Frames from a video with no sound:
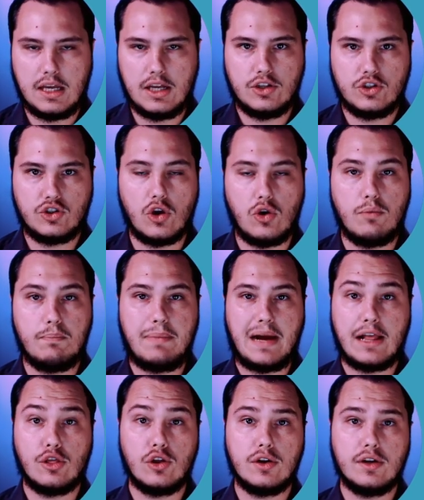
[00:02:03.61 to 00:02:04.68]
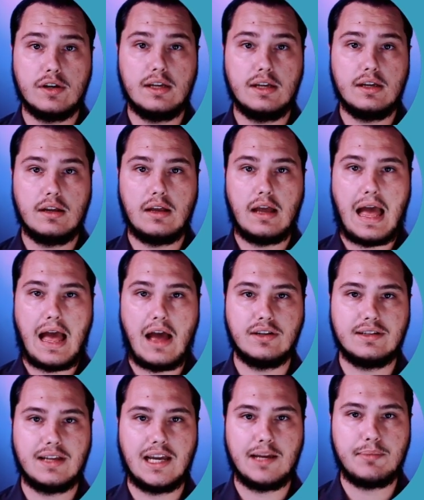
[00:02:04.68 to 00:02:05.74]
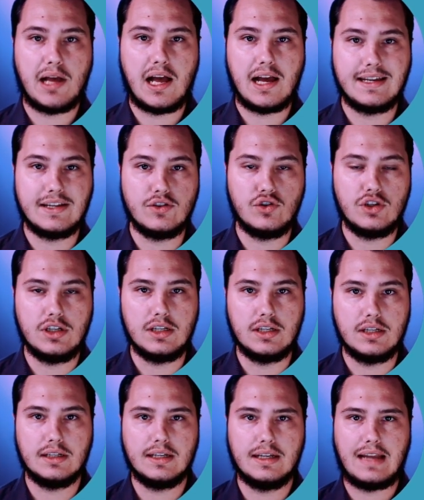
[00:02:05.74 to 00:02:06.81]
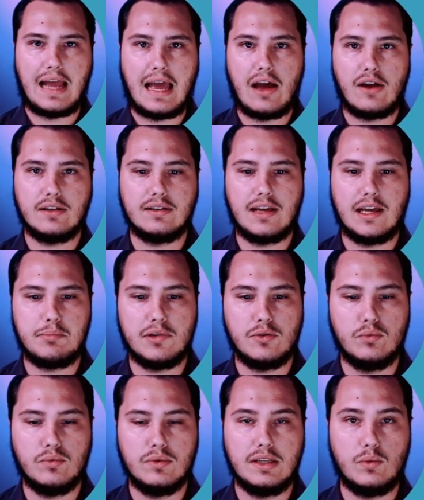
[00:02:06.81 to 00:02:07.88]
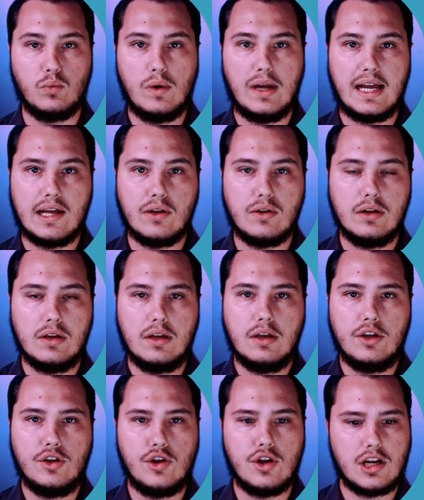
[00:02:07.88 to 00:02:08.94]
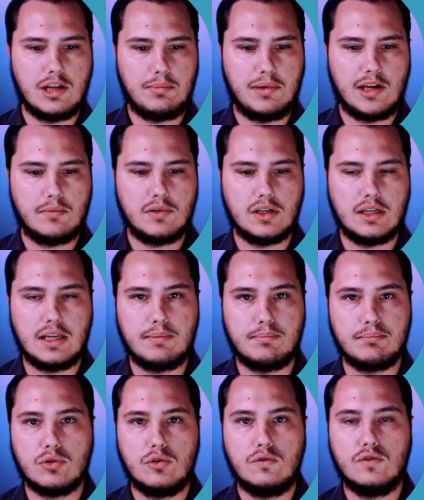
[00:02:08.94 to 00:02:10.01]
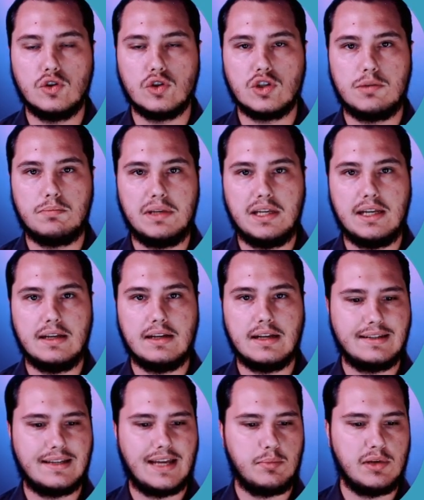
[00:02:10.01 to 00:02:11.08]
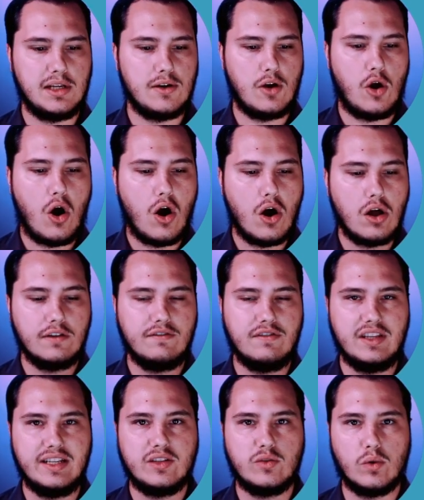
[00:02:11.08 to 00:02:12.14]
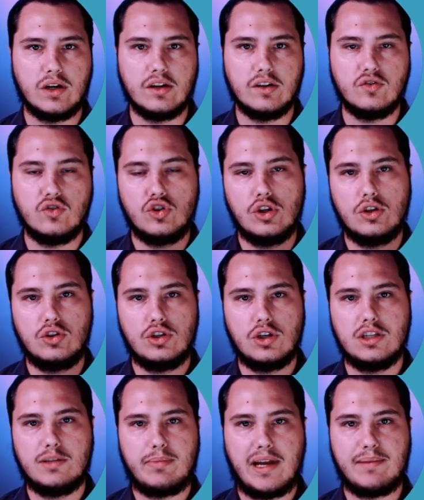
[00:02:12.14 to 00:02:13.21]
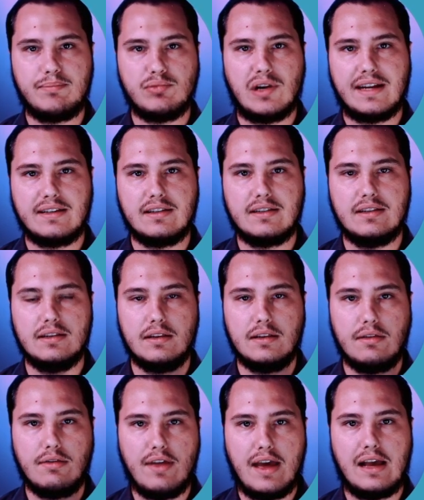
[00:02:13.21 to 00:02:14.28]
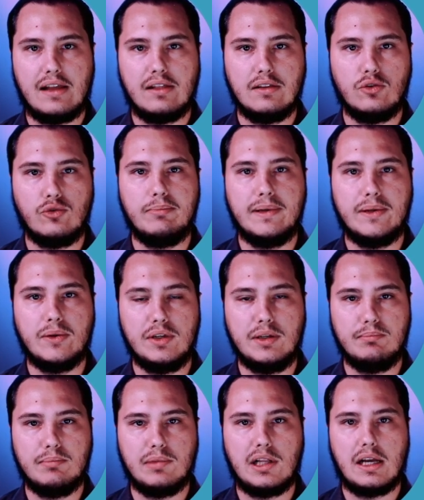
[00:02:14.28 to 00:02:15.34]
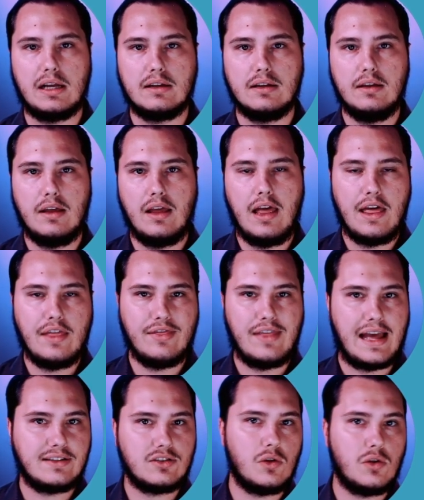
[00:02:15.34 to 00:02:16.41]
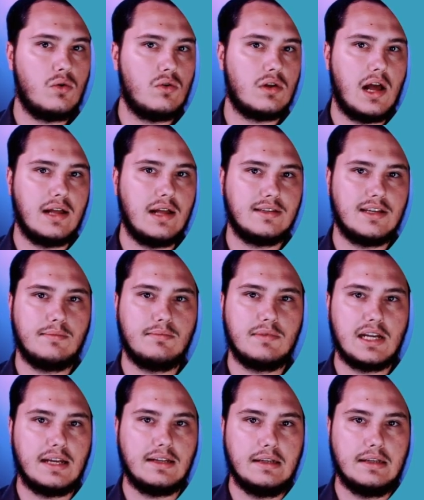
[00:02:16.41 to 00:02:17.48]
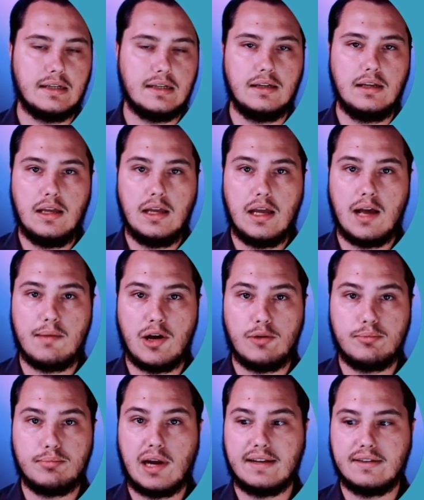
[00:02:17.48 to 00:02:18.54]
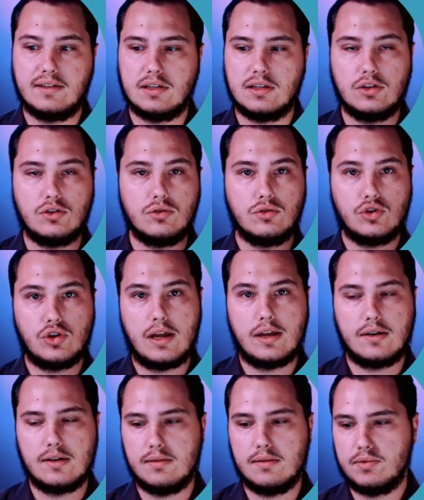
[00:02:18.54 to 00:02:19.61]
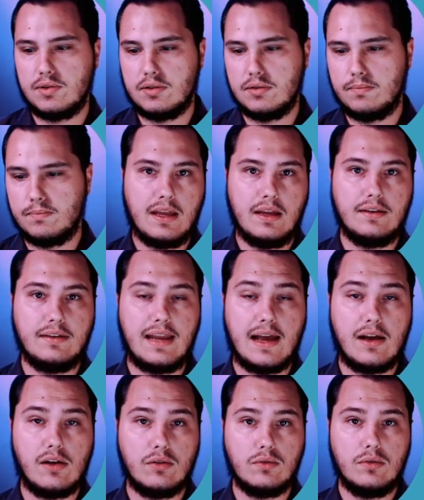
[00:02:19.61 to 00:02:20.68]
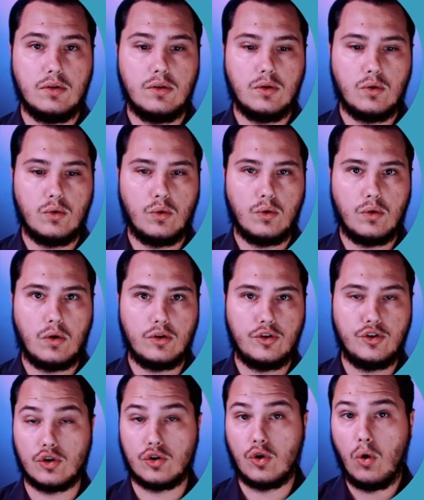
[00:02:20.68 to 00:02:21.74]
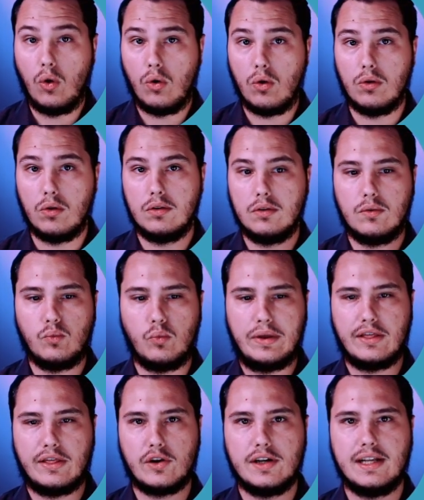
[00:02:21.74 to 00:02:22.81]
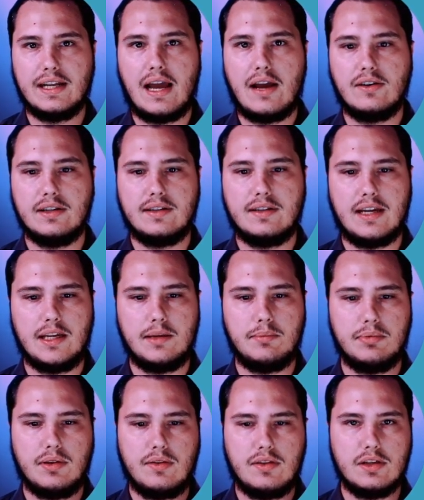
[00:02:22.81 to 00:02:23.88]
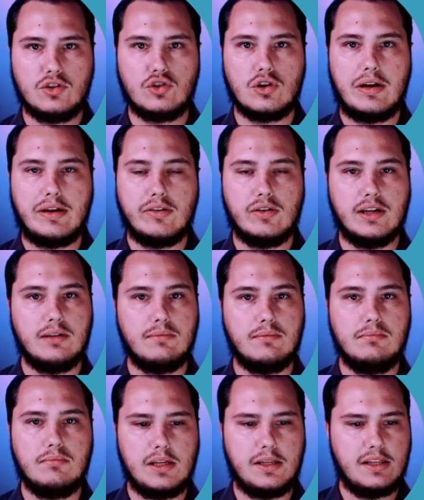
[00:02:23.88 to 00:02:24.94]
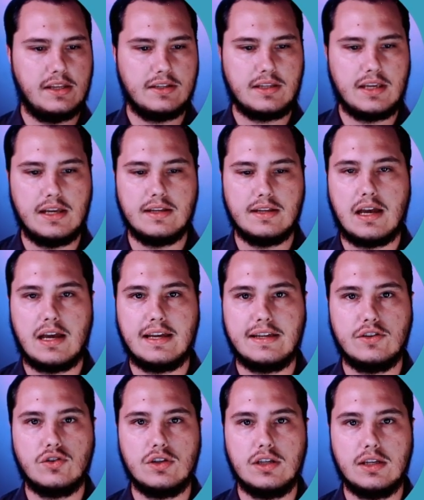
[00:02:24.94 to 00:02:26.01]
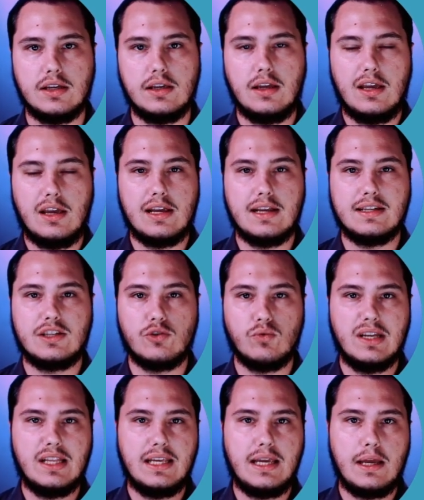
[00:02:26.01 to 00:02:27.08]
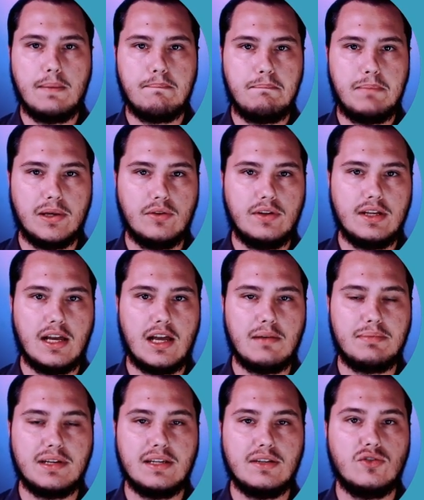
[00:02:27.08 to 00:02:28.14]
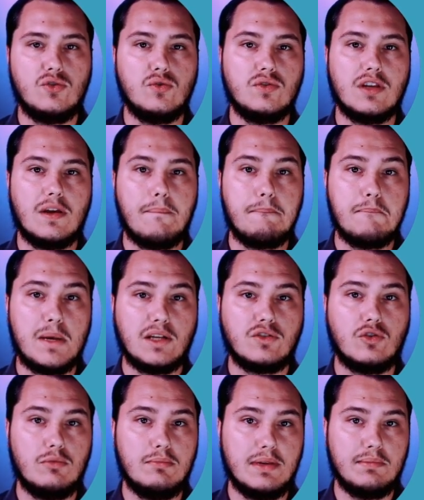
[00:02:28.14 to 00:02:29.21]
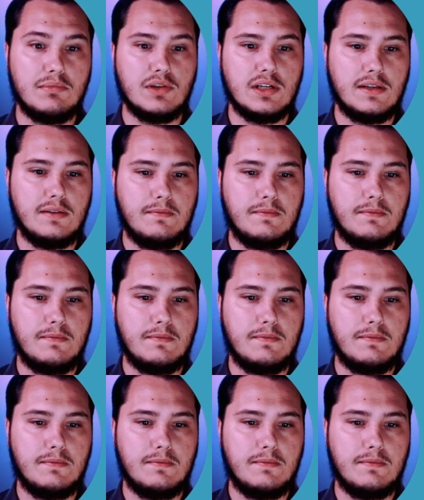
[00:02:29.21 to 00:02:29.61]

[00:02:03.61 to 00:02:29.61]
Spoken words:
So by learning how to type ing and how to type it really well, you're going to be able to improve your speed at typing all of these words just by practicing that little building block. That's the whole concept and idea about practicing trigrams. Now, your goal when learning how to type this trigram, in this case ing, is to really build it up into some muscle memory.